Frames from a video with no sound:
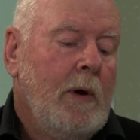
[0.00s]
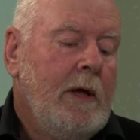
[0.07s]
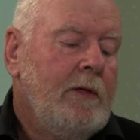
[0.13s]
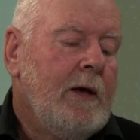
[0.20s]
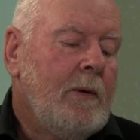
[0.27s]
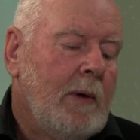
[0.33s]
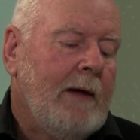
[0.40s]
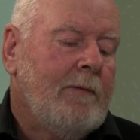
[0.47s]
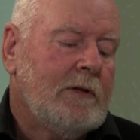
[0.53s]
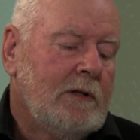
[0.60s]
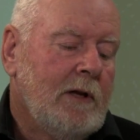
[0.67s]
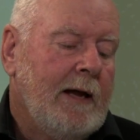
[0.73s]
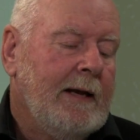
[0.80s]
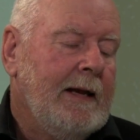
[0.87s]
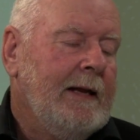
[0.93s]
we think we'll have a
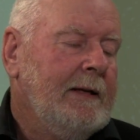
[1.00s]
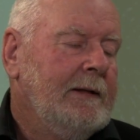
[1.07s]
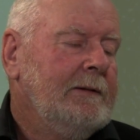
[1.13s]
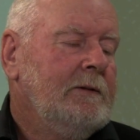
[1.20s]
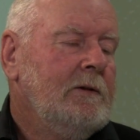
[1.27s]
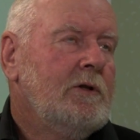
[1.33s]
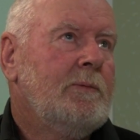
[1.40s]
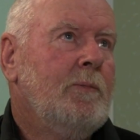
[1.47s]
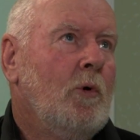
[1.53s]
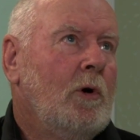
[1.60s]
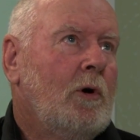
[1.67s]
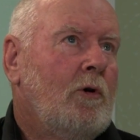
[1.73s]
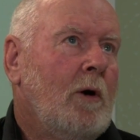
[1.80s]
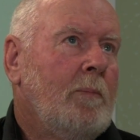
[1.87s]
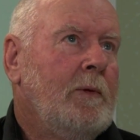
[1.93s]
slightly
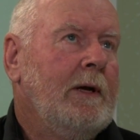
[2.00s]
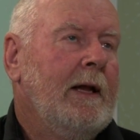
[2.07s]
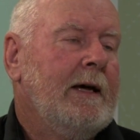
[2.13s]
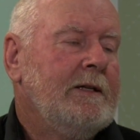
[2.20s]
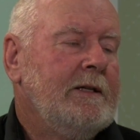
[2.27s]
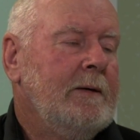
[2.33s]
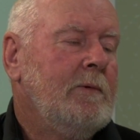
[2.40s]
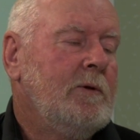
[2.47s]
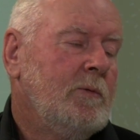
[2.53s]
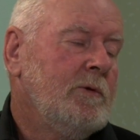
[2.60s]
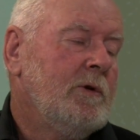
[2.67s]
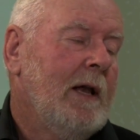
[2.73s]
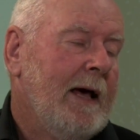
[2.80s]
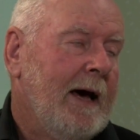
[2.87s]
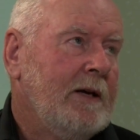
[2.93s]
smaller crop than last year, which
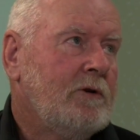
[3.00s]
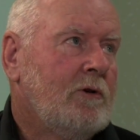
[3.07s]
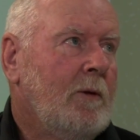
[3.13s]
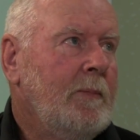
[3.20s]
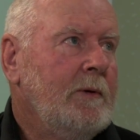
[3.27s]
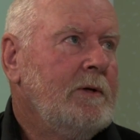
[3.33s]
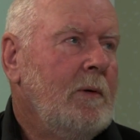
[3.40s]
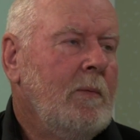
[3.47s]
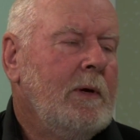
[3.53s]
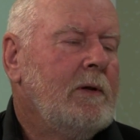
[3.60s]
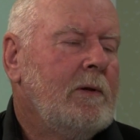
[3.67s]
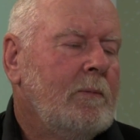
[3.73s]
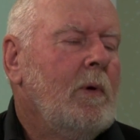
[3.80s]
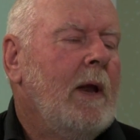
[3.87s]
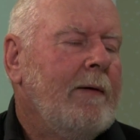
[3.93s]
was a large crop. But so
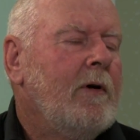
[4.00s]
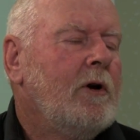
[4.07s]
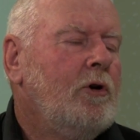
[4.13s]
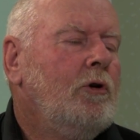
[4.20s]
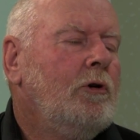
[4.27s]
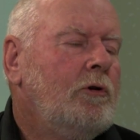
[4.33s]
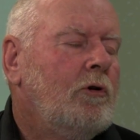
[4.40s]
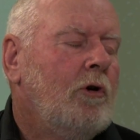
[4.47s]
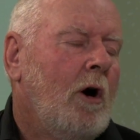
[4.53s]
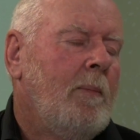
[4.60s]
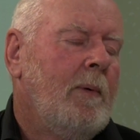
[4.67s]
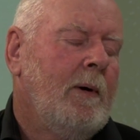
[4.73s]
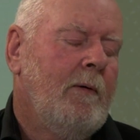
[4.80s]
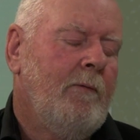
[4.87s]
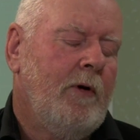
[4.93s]
we'll have a good
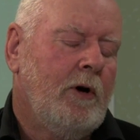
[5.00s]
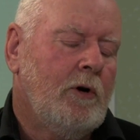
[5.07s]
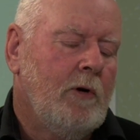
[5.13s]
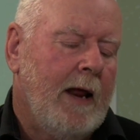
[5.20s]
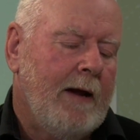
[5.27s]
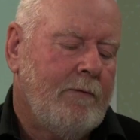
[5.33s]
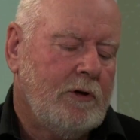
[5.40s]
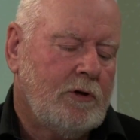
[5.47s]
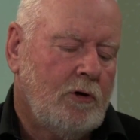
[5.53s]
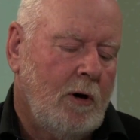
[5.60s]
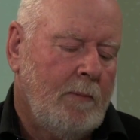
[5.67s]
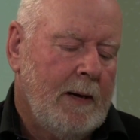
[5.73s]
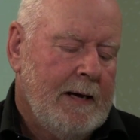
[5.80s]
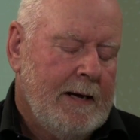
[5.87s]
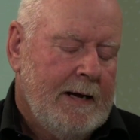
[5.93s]
crop, a very good average
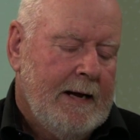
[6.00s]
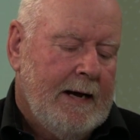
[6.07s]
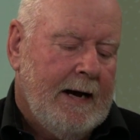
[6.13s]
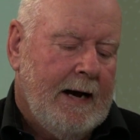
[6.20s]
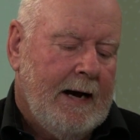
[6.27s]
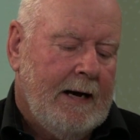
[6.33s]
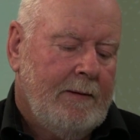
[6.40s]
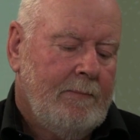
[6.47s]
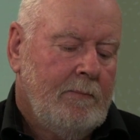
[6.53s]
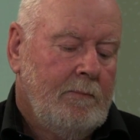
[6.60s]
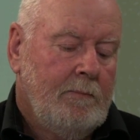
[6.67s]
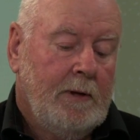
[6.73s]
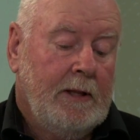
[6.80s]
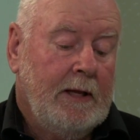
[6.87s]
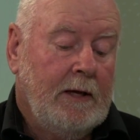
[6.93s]
crop.
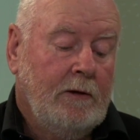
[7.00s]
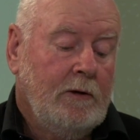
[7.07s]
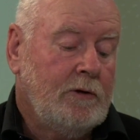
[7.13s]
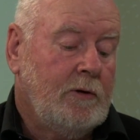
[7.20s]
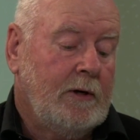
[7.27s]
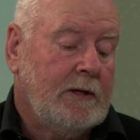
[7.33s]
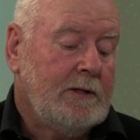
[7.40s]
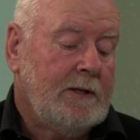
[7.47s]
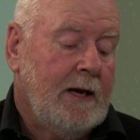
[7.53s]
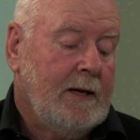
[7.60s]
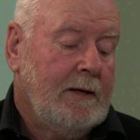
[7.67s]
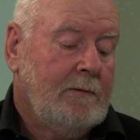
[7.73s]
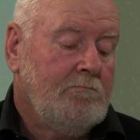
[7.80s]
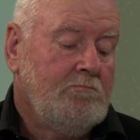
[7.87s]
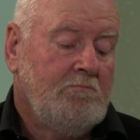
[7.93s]
But the industry is
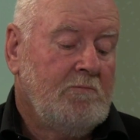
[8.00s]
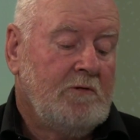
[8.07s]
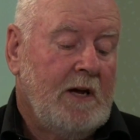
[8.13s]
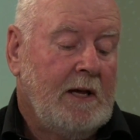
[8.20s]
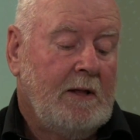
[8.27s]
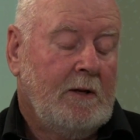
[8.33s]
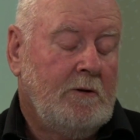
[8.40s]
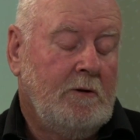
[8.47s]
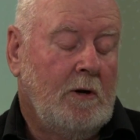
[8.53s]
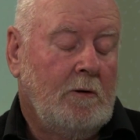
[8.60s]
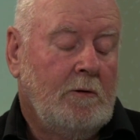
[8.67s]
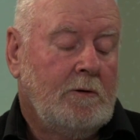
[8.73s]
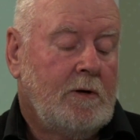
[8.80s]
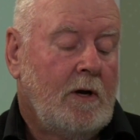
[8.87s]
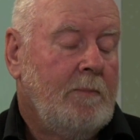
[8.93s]
saying that, you
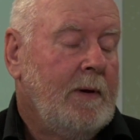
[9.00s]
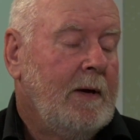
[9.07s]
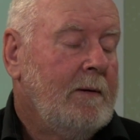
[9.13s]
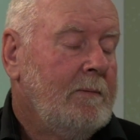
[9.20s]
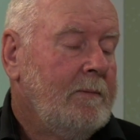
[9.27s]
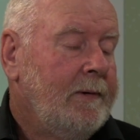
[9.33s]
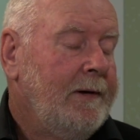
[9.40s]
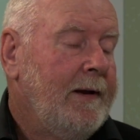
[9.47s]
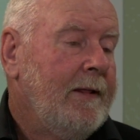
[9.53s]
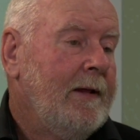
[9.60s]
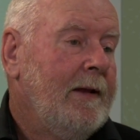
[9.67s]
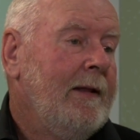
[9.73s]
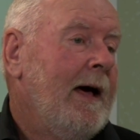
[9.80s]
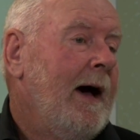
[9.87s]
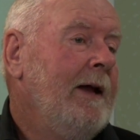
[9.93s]
know, there's going to be
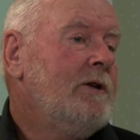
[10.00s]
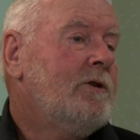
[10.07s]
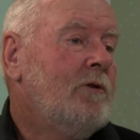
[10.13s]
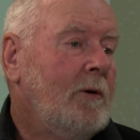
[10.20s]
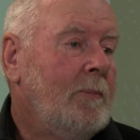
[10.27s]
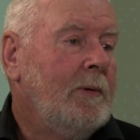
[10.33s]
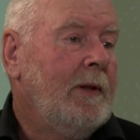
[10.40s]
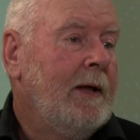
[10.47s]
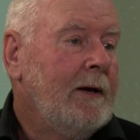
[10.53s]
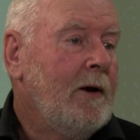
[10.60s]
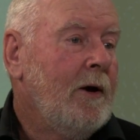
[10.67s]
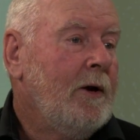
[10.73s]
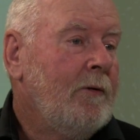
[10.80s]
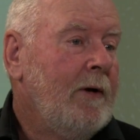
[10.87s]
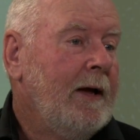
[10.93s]
another large crop, and they're
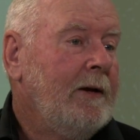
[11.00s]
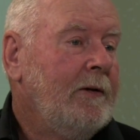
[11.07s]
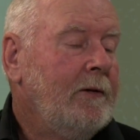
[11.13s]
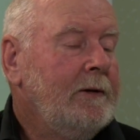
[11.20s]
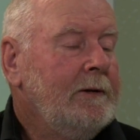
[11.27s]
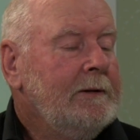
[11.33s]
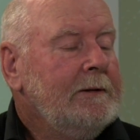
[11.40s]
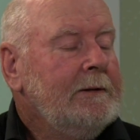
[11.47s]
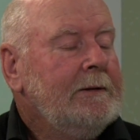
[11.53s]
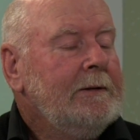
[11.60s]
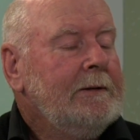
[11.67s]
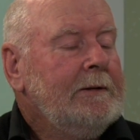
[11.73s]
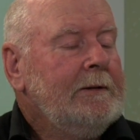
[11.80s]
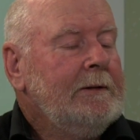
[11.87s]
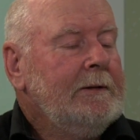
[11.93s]
going around
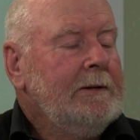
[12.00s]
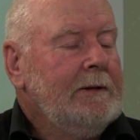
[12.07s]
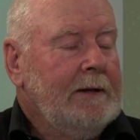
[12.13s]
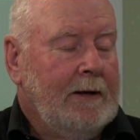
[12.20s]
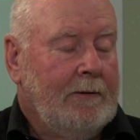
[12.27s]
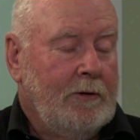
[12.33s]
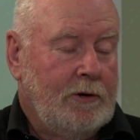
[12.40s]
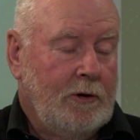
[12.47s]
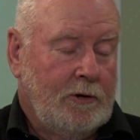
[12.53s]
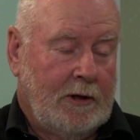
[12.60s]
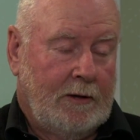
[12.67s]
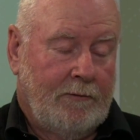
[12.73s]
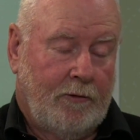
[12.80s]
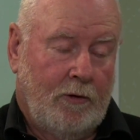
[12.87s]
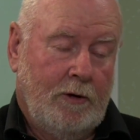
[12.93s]
and
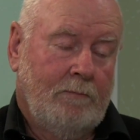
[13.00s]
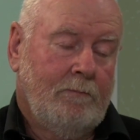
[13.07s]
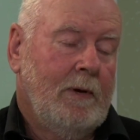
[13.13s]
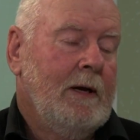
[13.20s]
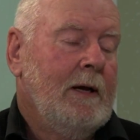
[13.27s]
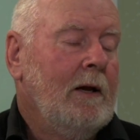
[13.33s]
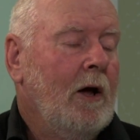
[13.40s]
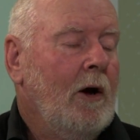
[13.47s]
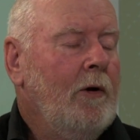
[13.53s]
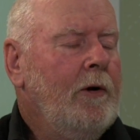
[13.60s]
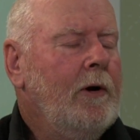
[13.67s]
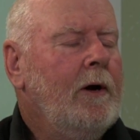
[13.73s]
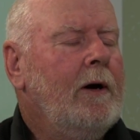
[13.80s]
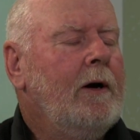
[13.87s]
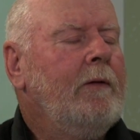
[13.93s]
reducing fruit
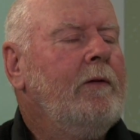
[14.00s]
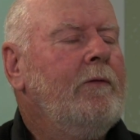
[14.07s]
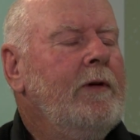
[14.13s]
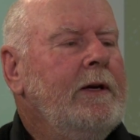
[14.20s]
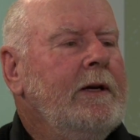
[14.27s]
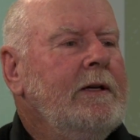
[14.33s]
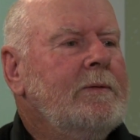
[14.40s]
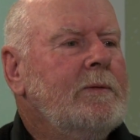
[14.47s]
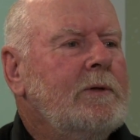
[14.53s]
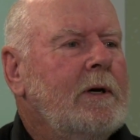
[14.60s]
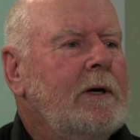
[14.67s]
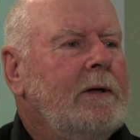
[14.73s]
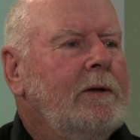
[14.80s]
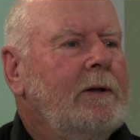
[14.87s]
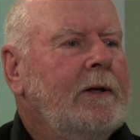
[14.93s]
load on the vineyards, which
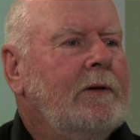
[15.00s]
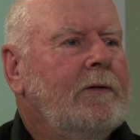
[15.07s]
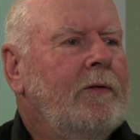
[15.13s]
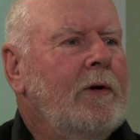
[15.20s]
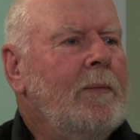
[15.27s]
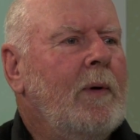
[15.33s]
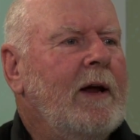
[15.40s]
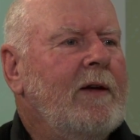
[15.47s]
I think is a very